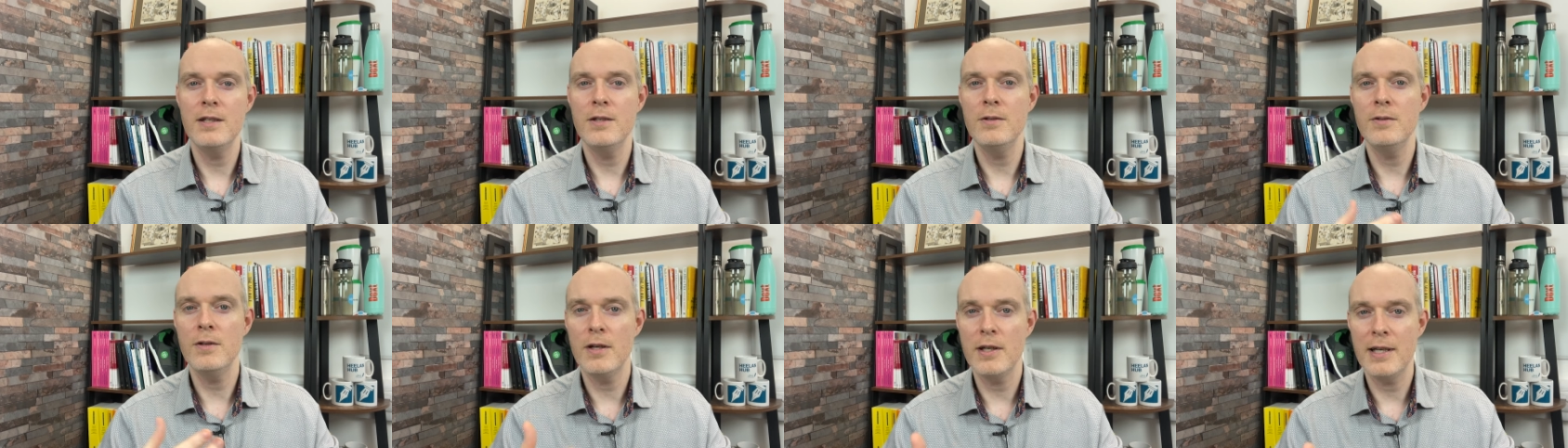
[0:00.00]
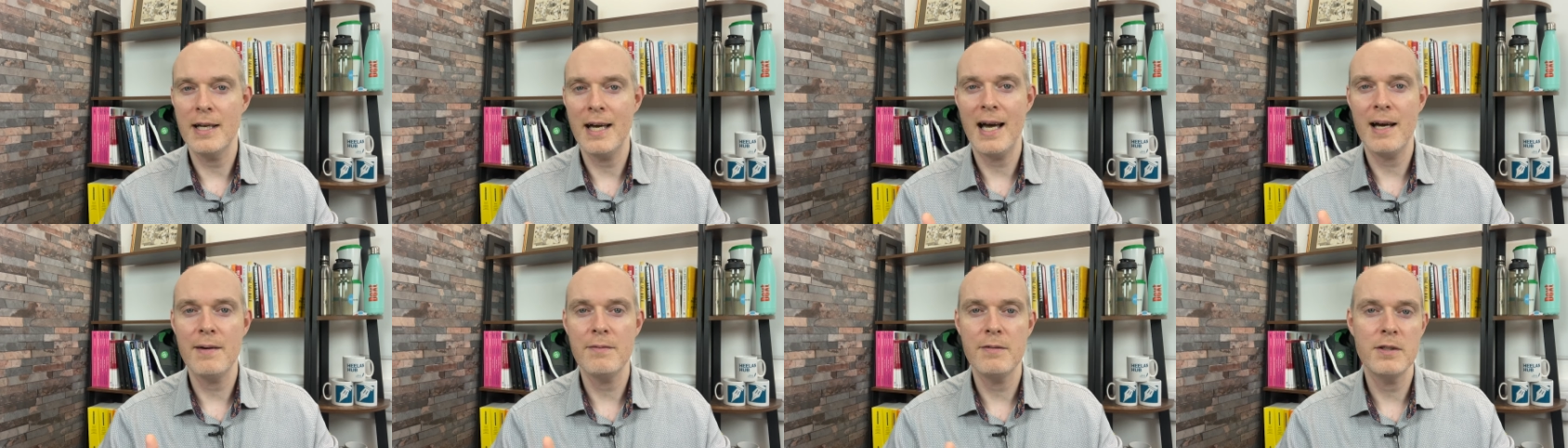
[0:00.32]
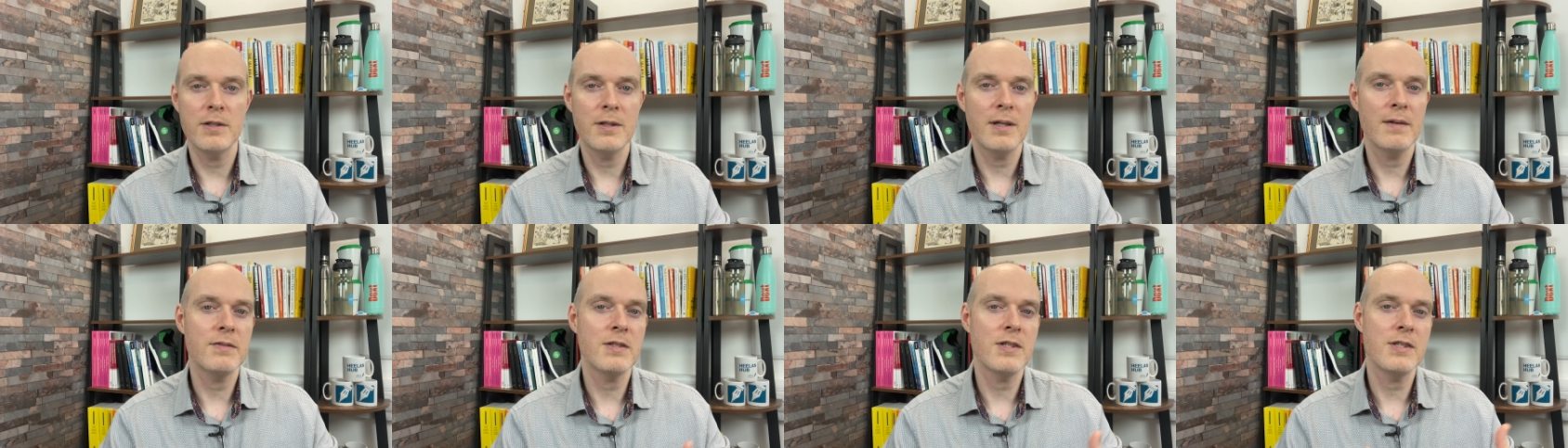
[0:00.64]
you know you
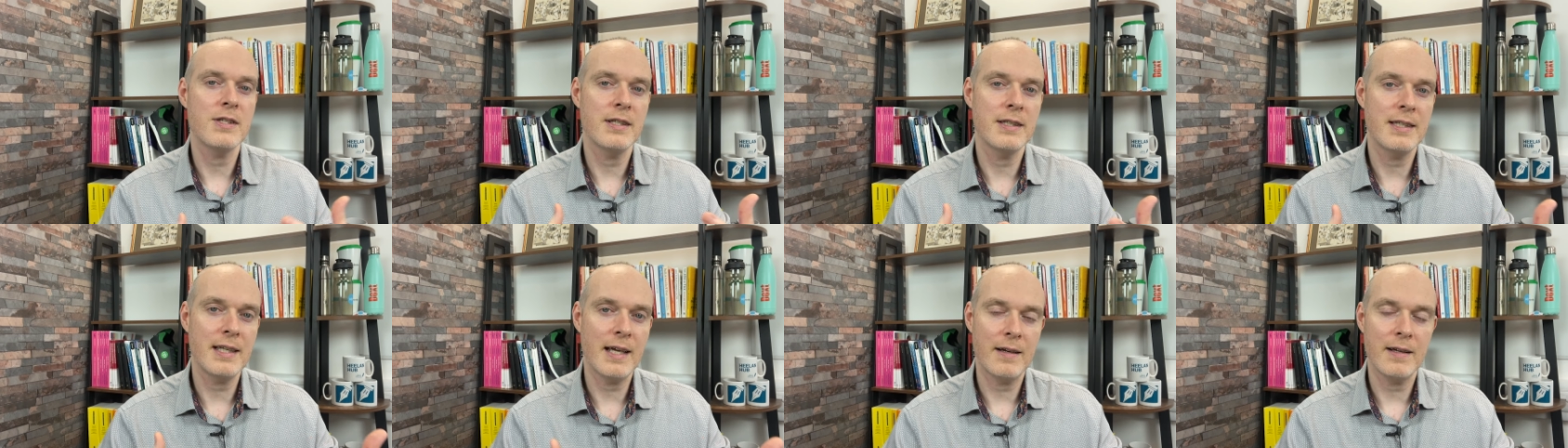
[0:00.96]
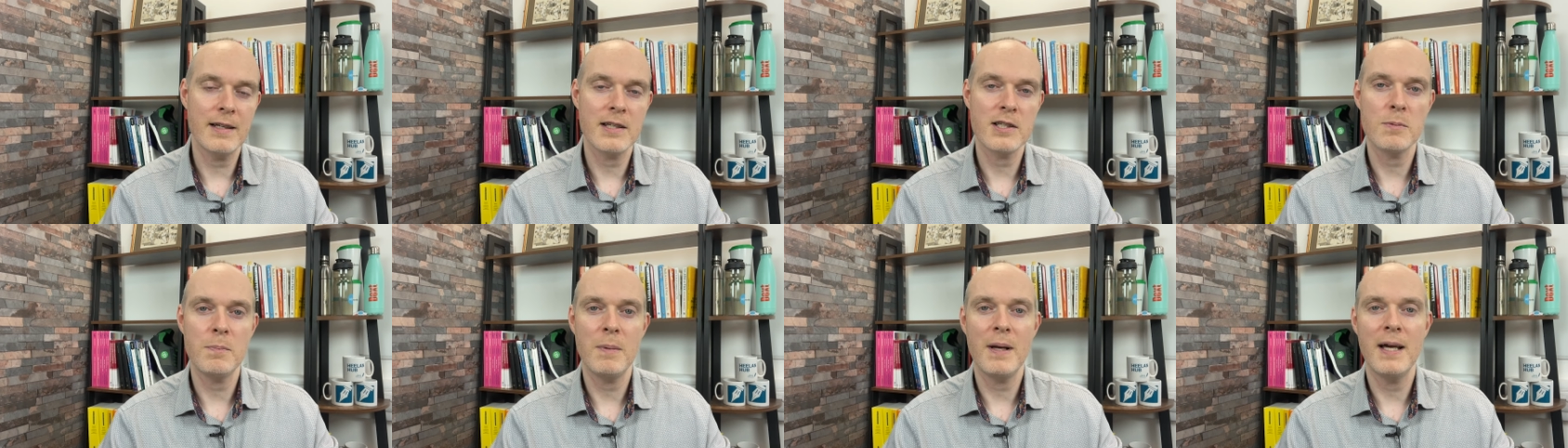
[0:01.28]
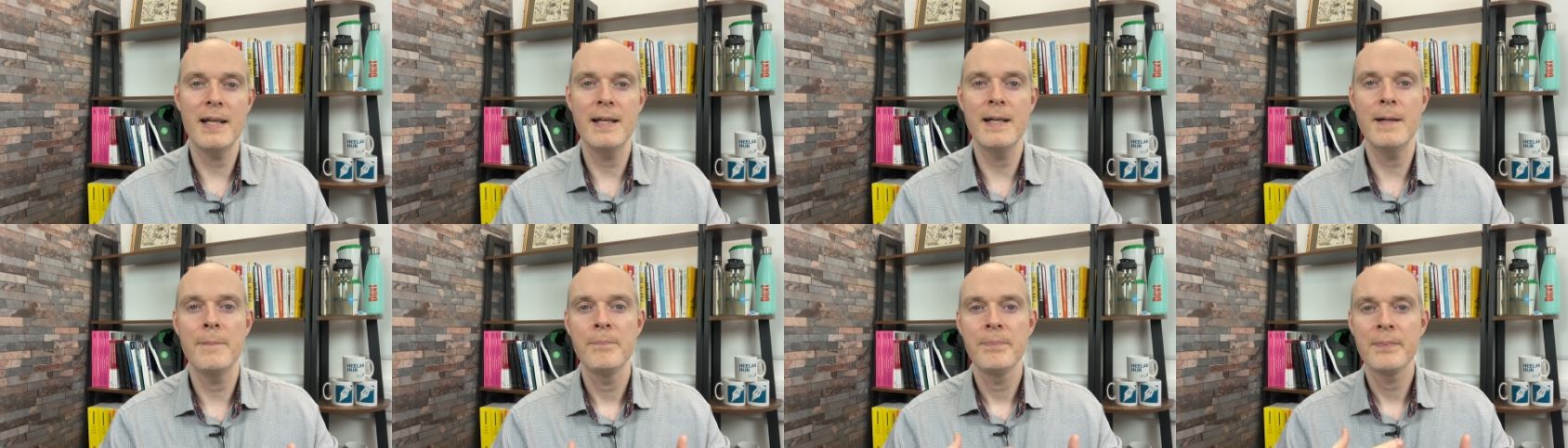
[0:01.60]
haven't, you have to sit down and
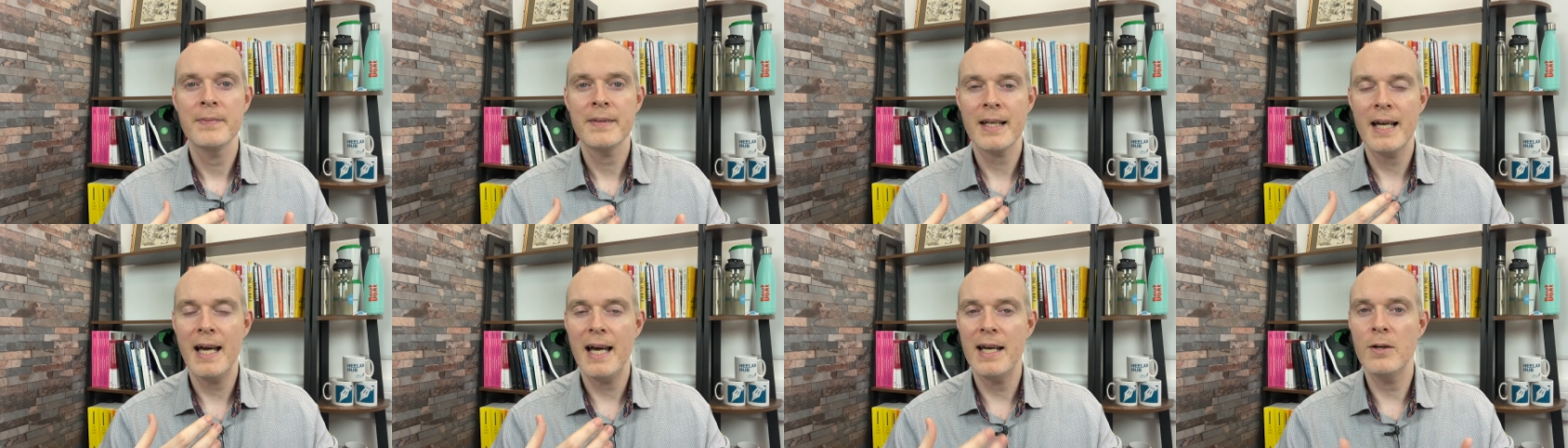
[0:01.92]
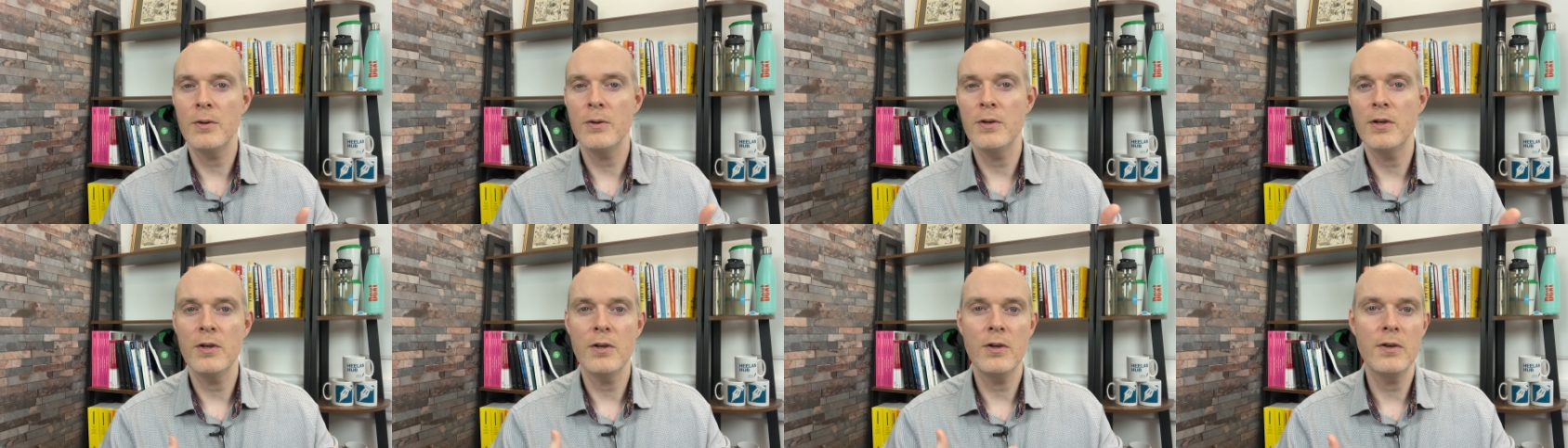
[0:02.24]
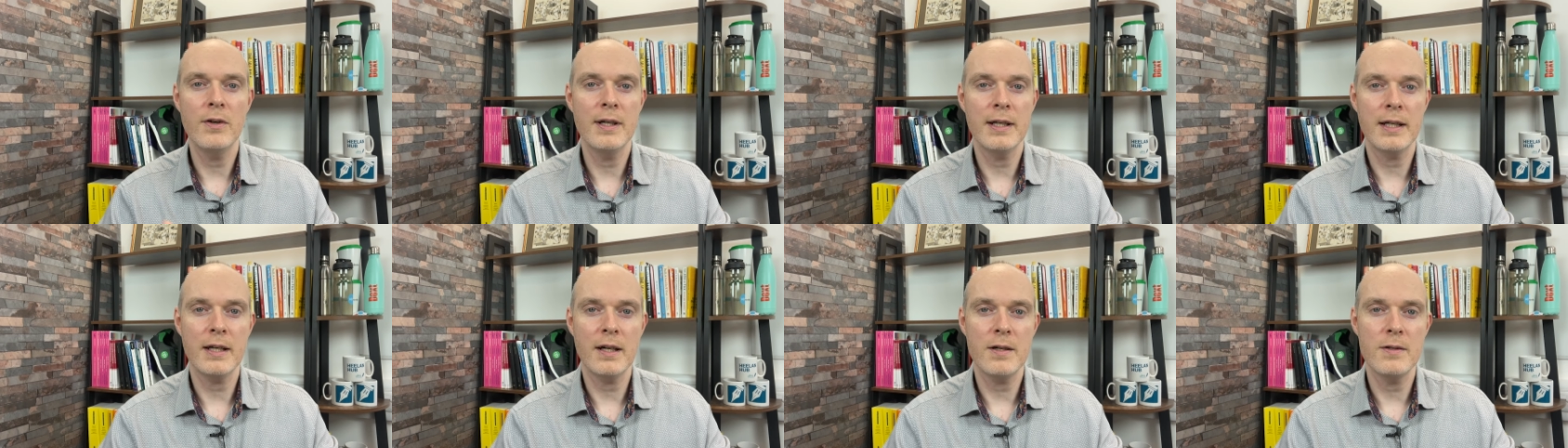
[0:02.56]
explain it, and on and on
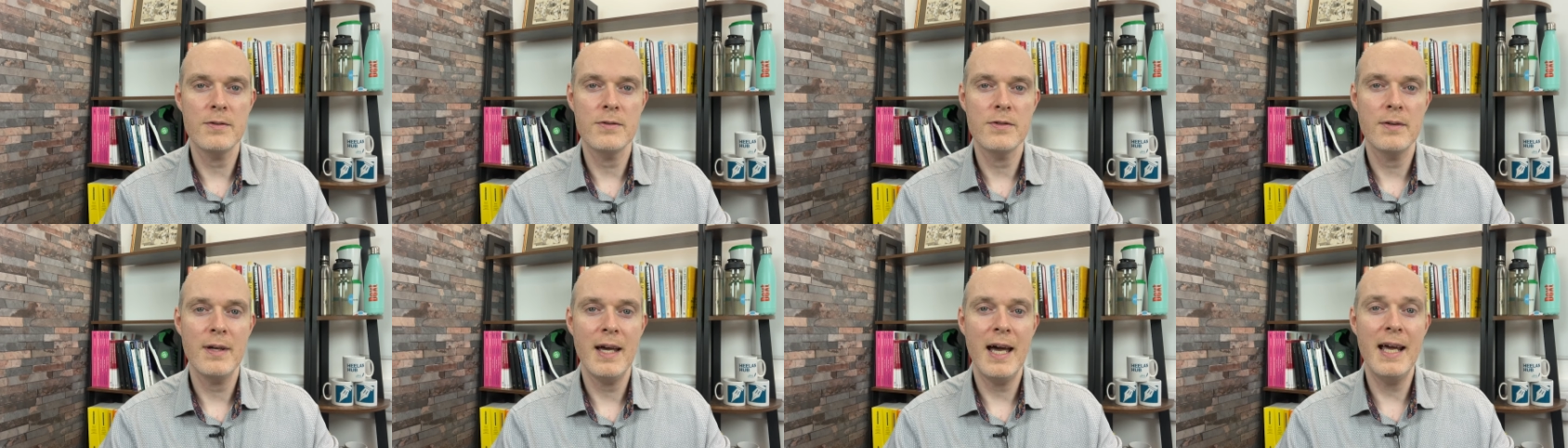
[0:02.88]
and it goes.